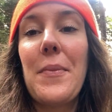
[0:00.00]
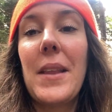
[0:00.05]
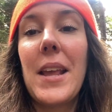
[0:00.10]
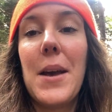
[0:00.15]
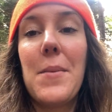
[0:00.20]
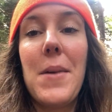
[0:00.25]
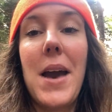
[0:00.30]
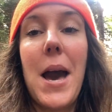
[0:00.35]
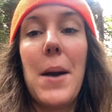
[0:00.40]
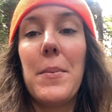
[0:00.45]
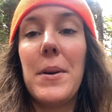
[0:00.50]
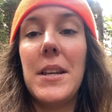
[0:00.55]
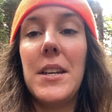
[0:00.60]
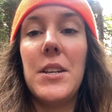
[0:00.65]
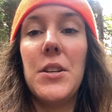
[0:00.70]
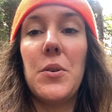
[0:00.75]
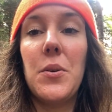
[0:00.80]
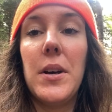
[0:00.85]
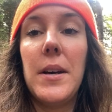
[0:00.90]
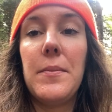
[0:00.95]
I'm happy to
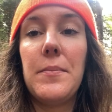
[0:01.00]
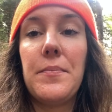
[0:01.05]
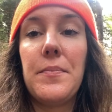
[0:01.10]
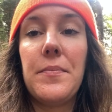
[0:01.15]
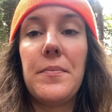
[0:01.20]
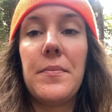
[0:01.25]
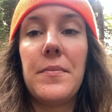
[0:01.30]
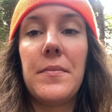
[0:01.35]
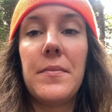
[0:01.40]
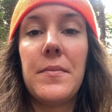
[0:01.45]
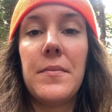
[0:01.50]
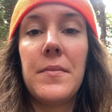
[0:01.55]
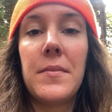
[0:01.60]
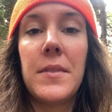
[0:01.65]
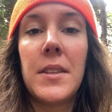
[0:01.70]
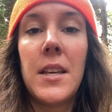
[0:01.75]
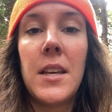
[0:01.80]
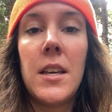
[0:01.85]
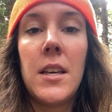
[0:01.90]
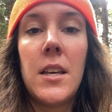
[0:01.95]
do it.
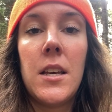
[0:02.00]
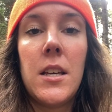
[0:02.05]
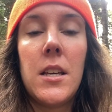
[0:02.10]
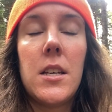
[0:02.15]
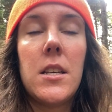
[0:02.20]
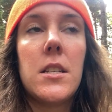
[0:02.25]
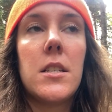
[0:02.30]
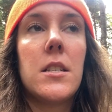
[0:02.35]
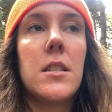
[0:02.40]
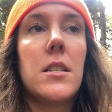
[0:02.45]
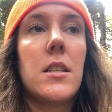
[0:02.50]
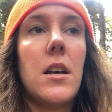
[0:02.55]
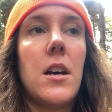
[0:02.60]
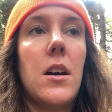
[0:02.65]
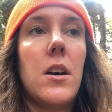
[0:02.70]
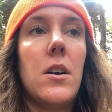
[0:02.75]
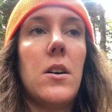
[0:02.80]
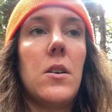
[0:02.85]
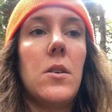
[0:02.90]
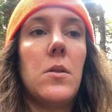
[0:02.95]

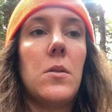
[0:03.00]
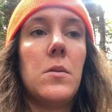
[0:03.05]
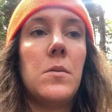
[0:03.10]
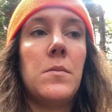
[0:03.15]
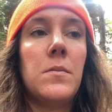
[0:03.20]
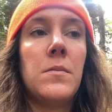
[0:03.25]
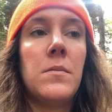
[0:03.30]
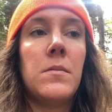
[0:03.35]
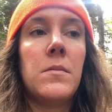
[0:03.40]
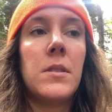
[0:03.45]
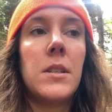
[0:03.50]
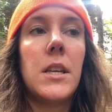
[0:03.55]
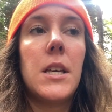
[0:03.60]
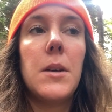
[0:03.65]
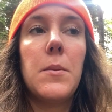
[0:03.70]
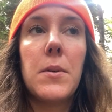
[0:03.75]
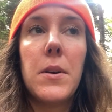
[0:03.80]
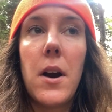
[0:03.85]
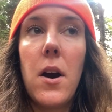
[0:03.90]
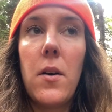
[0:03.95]
So
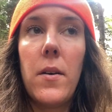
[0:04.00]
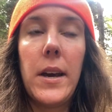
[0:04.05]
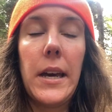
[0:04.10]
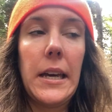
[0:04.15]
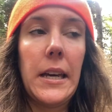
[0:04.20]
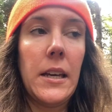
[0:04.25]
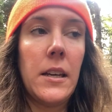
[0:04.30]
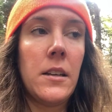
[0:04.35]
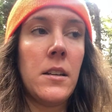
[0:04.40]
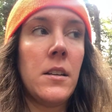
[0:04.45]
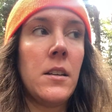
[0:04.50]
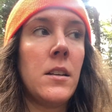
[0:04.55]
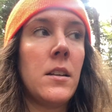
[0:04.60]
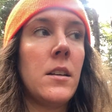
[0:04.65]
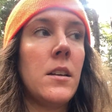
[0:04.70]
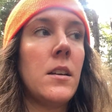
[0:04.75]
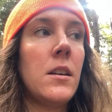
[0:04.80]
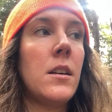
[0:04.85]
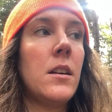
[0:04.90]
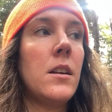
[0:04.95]
keep going
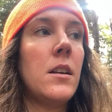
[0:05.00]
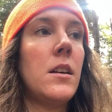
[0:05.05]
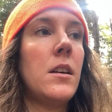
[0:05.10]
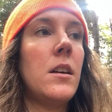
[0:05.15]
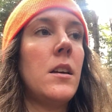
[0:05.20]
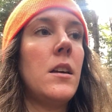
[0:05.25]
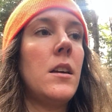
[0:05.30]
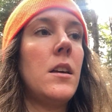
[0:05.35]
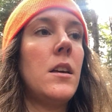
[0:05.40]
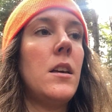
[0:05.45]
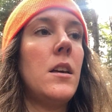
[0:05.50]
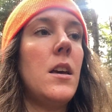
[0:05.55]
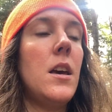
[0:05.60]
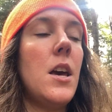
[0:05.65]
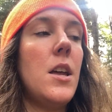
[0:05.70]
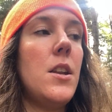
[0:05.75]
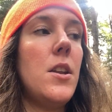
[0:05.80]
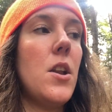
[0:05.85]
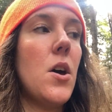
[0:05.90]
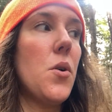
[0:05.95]

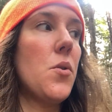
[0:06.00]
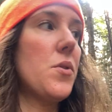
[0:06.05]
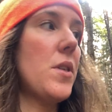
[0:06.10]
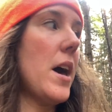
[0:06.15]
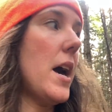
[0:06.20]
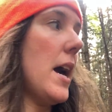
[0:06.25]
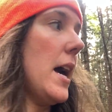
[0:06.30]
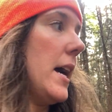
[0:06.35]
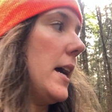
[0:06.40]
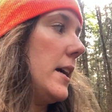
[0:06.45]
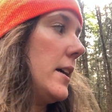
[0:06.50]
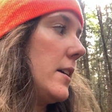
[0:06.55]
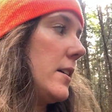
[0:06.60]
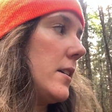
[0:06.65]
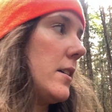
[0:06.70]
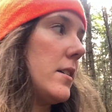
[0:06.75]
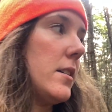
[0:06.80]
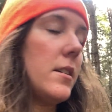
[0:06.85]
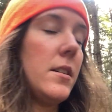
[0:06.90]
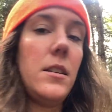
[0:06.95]
and know that
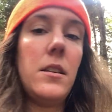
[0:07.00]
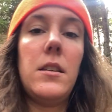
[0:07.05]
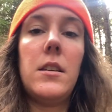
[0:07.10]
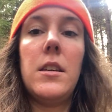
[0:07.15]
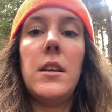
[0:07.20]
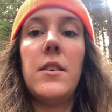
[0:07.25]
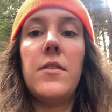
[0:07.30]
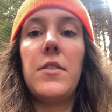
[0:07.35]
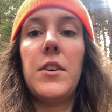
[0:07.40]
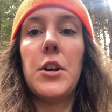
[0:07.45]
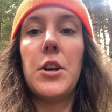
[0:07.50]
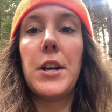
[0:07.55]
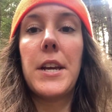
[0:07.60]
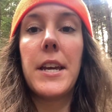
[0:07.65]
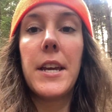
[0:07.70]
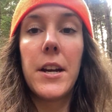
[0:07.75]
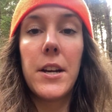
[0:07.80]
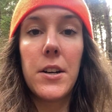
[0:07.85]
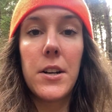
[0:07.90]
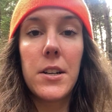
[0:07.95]
if you're
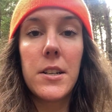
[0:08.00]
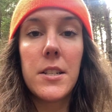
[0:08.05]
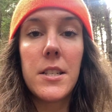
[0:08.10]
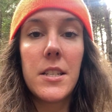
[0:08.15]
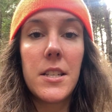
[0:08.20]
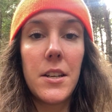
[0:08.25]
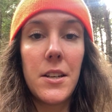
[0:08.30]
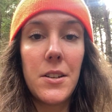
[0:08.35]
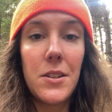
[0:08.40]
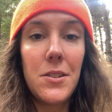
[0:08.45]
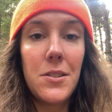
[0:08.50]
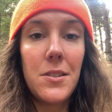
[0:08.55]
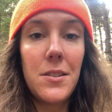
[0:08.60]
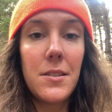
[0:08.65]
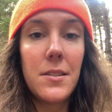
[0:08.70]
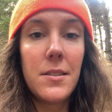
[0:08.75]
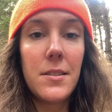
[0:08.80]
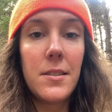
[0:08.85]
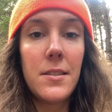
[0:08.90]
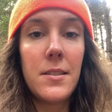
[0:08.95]
here still,
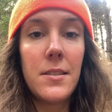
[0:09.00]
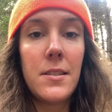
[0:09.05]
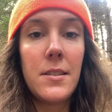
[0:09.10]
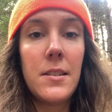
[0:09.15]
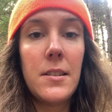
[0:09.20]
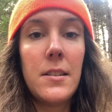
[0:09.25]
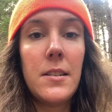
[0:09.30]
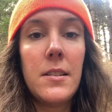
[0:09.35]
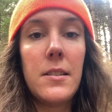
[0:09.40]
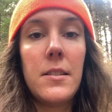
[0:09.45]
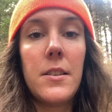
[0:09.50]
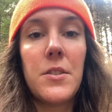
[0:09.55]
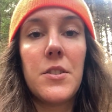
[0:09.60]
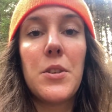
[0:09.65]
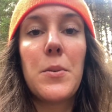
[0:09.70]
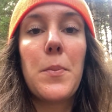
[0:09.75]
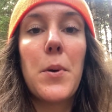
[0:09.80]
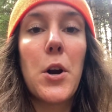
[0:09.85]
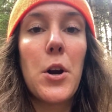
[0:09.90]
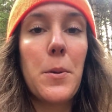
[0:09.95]
there's a
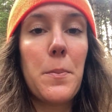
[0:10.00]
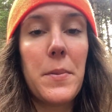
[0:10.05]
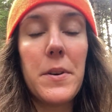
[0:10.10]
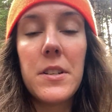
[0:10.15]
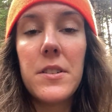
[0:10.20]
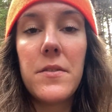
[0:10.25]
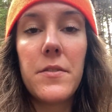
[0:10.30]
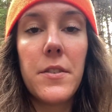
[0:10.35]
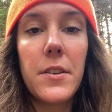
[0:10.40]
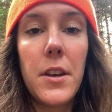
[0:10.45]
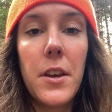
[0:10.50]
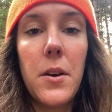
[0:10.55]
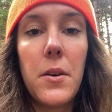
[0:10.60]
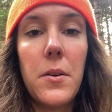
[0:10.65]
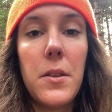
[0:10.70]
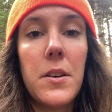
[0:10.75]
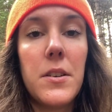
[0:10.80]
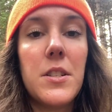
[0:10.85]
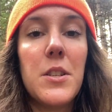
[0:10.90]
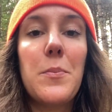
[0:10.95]
purpose for you.
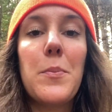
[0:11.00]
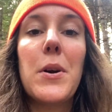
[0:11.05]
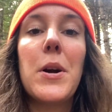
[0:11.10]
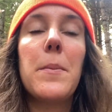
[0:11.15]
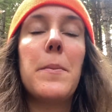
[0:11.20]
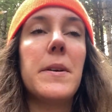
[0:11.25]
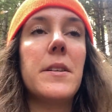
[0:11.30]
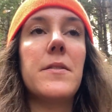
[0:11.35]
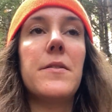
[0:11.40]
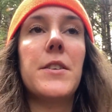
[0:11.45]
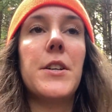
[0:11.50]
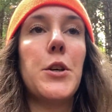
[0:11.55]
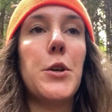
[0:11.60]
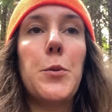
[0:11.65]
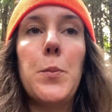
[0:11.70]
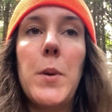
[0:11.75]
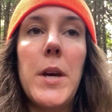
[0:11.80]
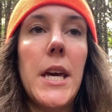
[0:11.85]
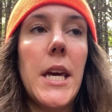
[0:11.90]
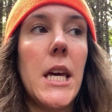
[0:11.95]
There's a purpose for you
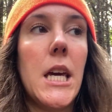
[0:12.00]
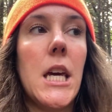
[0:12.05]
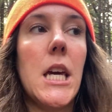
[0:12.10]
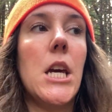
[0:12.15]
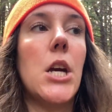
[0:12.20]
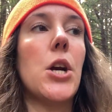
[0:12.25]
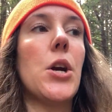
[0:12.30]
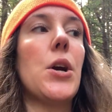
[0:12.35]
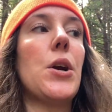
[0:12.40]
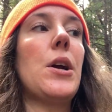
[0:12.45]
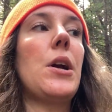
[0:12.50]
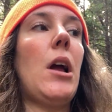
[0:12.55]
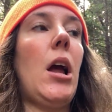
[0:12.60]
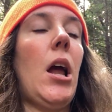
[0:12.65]
being here,